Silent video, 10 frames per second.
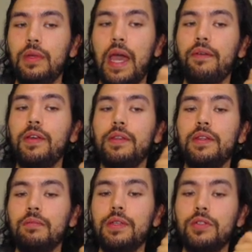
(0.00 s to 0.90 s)
have it
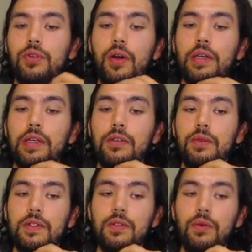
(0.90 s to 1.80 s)
than be drawing into
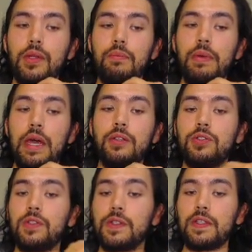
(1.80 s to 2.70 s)
it. So we're going to
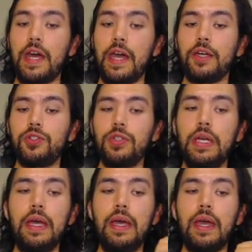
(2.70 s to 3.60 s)
banish the Slash
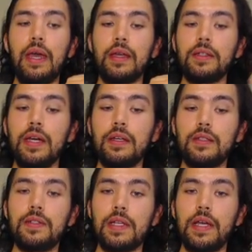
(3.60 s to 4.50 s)
and get
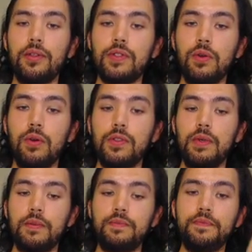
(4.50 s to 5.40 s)
a Silent
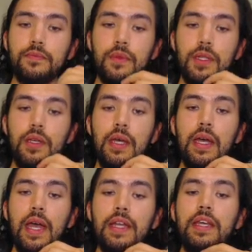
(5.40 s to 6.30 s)
Swordsman.
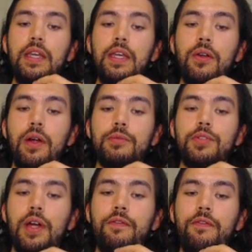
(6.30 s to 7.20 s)
And here I'm
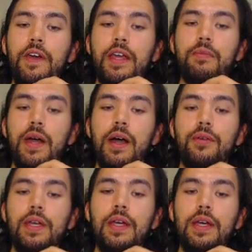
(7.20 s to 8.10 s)
trying to fake him out.
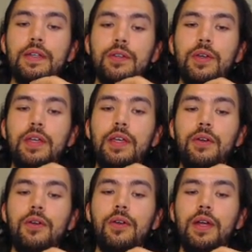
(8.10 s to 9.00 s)
So
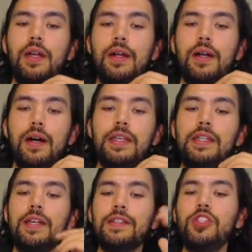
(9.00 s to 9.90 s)
here he
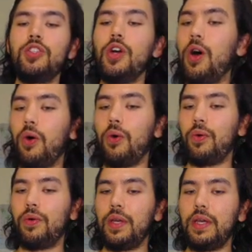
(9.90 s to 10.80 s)
doesn't
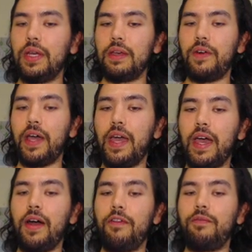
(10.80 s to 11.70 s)
know if I
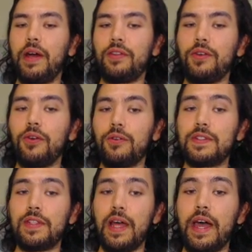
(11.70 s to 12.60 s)
have my third
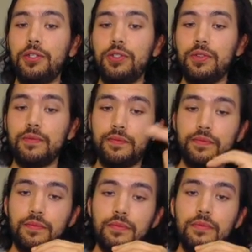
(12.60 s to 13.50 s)
Slash,
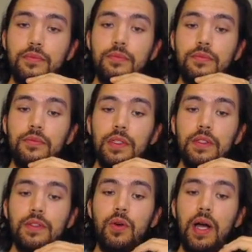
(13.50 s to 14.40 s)

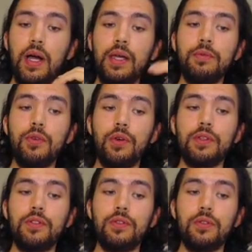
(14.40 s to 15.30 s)
so I'm going
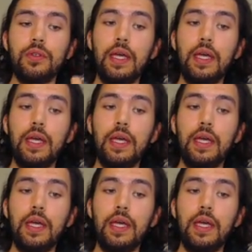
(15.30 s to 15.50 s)
to